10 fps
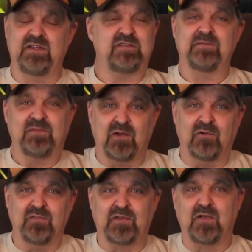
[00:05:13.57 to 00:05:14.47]
please.
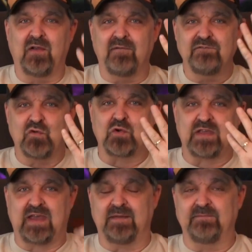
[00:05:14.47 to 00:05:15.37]
No, they're
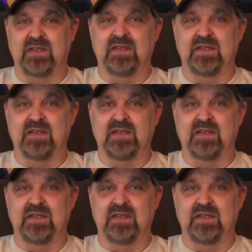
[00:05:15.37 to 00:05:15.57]
4K.